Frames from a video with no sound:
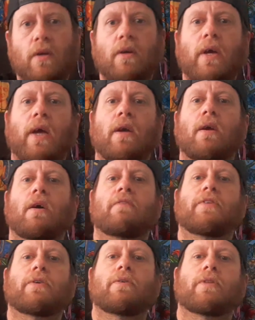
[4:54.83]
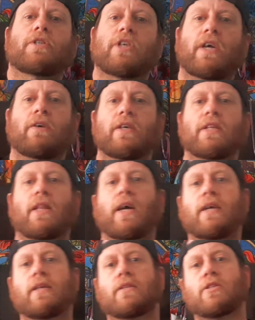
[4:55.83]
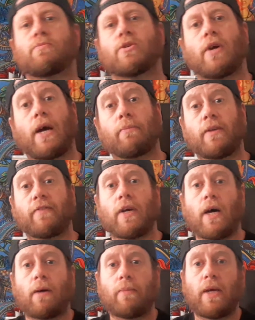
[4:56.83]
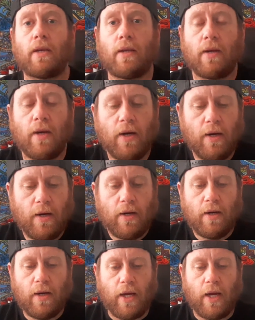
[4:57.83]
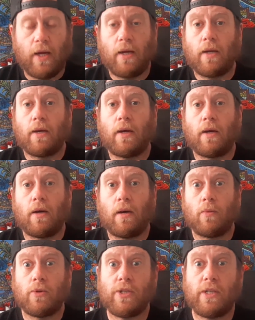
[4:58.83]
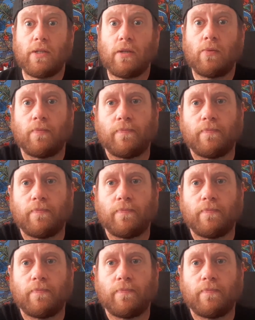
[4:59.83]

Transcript: And if you're new to the channel, hit the like, hit the subscribe, leave a comment, and we'll see you soon.